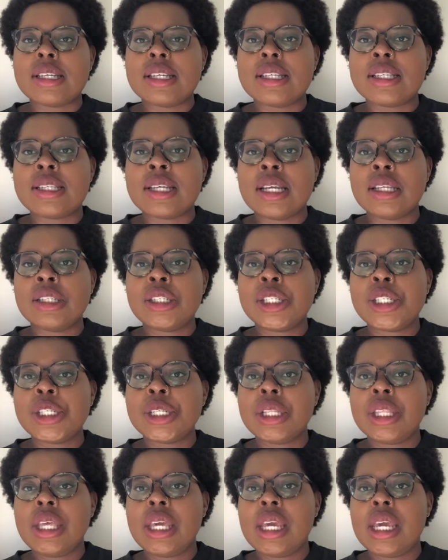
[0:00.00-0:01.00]

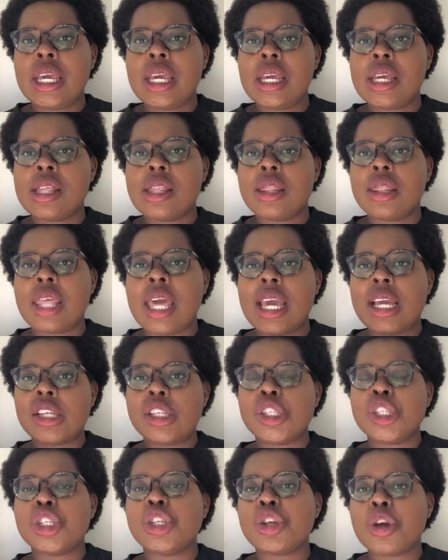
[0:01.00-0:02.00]
essentially they
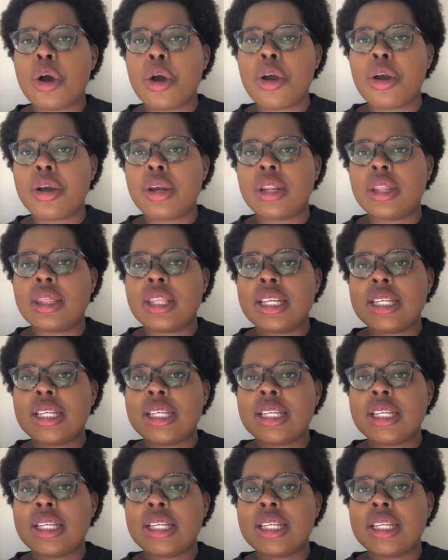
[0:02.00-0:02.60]
start